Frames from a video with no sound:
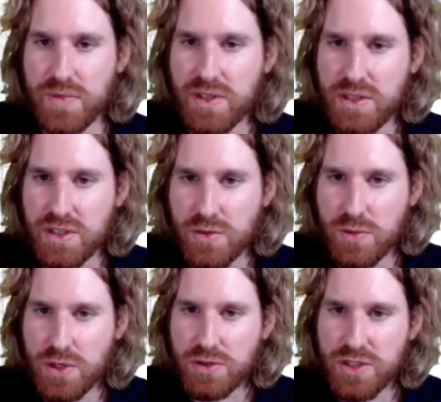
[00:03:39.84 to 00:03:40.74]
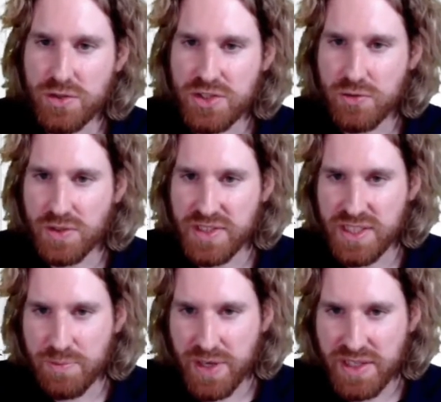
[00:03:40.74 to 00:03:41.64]
So we're going to use the
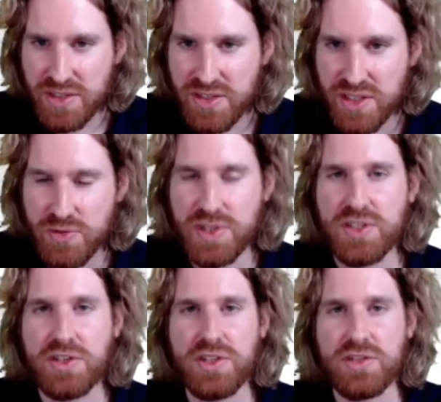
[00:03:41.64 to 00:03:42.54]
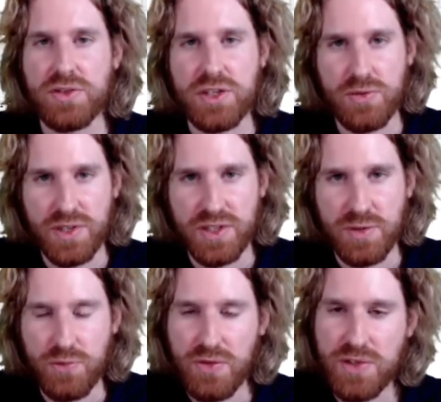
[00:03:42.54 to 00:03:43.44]
quantita package, as we discussed also in the
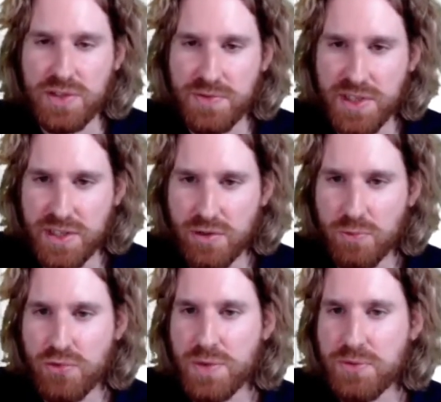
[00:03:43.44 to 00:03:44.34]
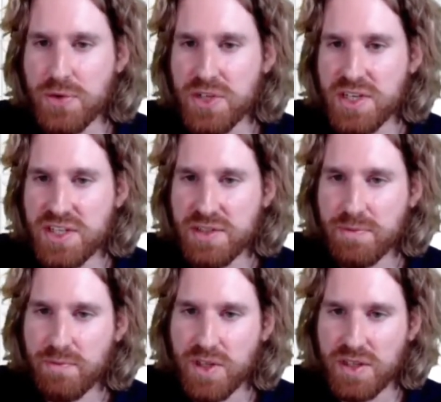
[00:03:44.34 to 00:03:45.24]
previous video on pre-processing.
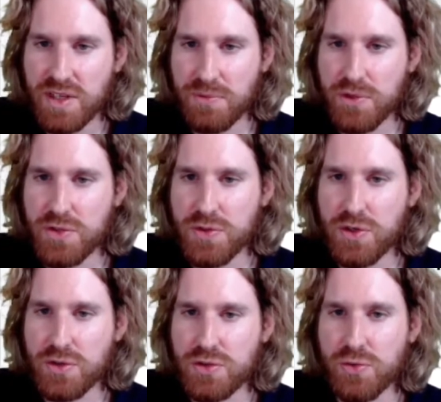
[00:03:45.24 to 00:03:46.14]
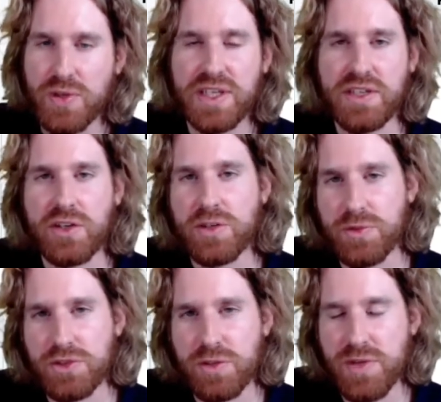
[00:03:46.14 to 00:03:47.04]
And first we're going to create a document
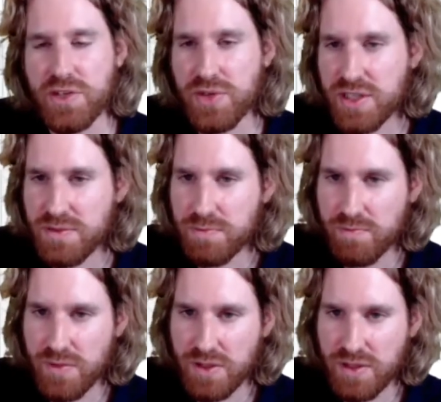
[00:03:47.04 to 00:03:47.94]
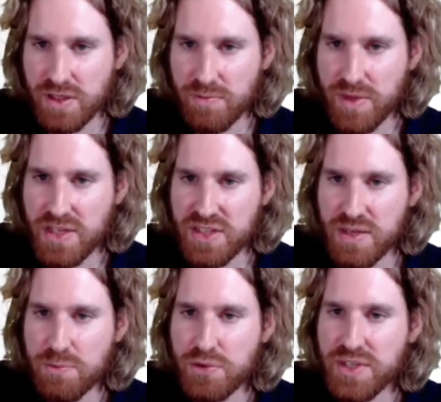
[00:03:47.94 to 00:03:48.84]
term matrix. As
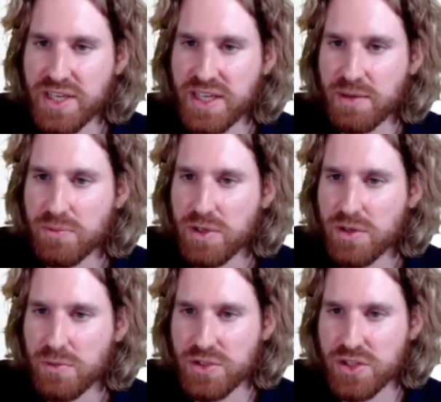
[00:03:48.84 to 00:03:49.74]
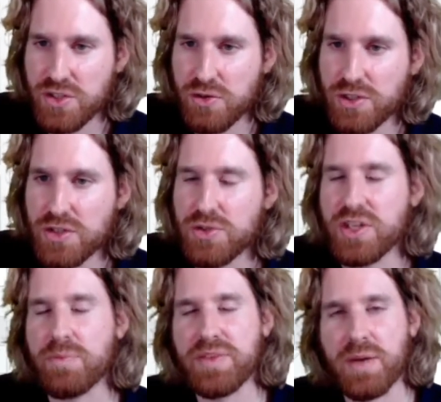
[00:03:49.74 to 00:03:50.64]
input data, we're just going to use
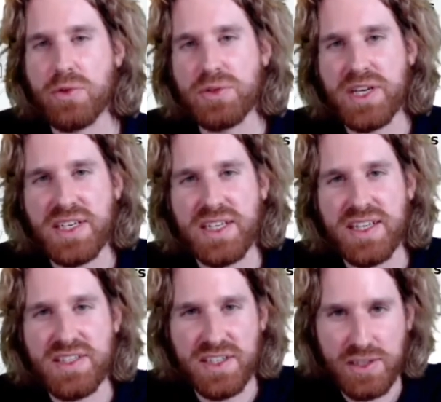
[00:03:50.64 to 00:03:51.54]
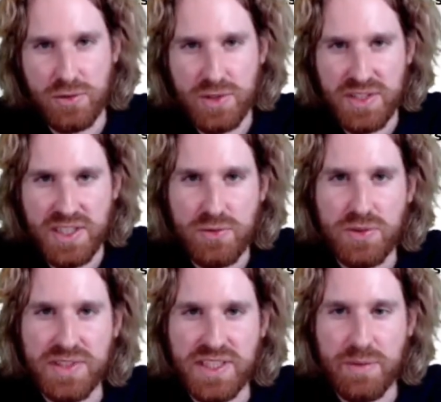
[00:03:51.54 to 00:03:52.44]
some demo data that's included in the
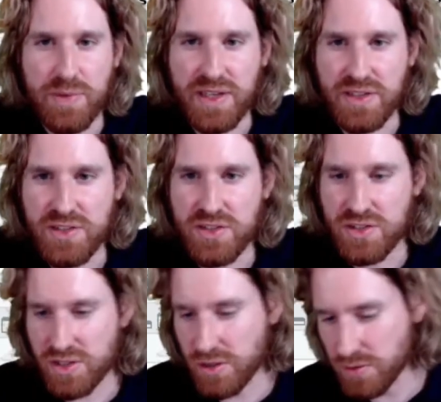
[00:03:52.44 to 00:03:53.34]
quantita package. So